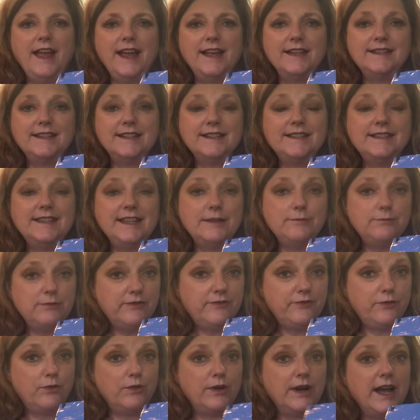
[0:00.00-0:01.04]
as I said
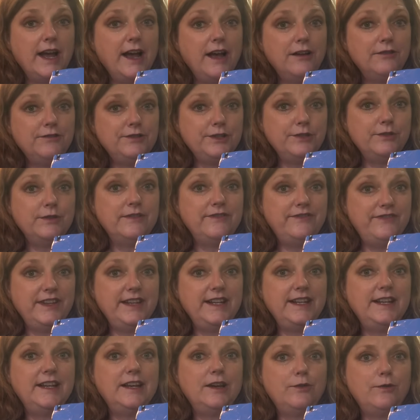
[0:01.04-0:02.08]
before, I'll do a
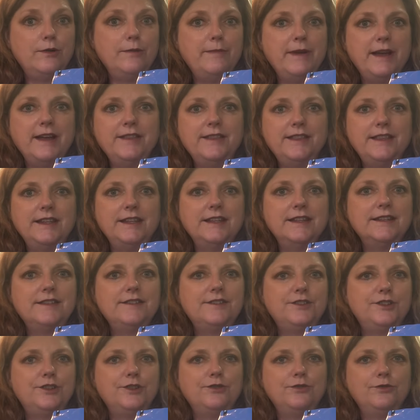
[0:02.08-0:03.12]
video about
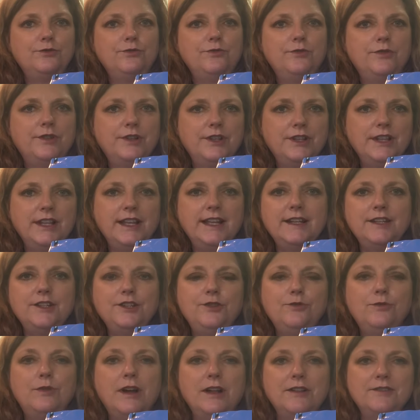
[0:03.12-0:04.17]
this to let
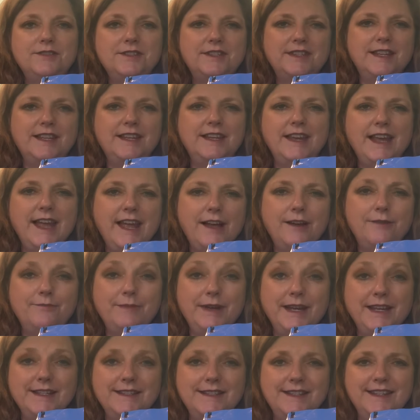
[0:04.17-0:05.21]
you all see how
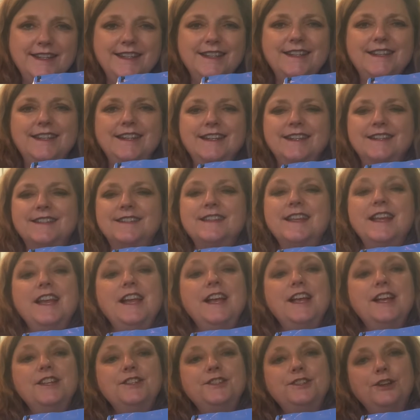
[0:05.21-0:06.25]
amazing it is.
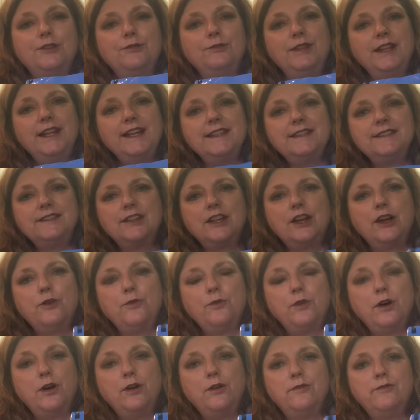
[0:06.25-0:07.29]
So let's
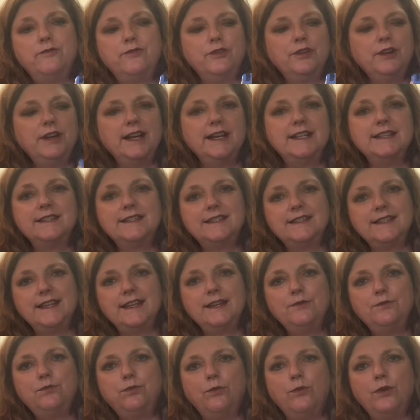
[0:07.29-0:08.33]
go over and
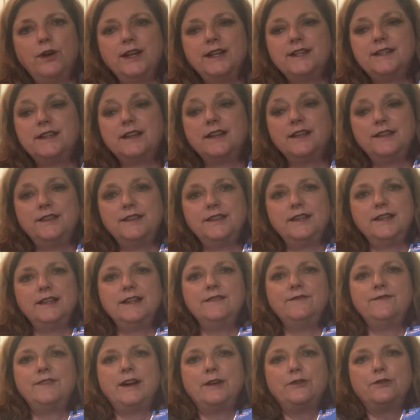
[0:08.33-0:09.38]
see what the
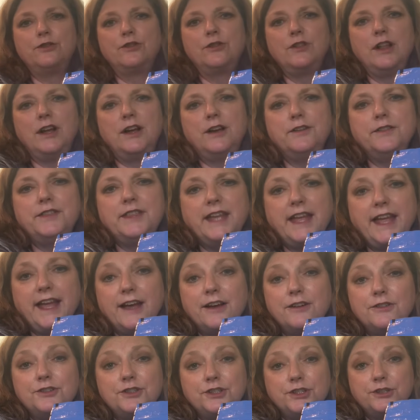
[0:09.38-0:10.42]
EnviroCloth,
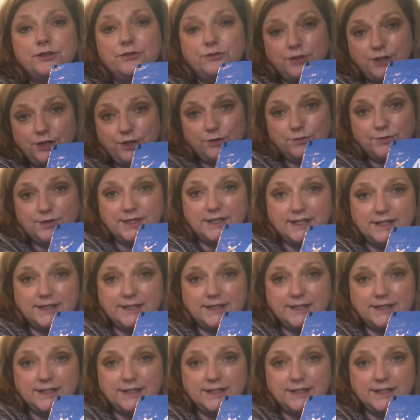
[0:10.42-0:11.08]
how to use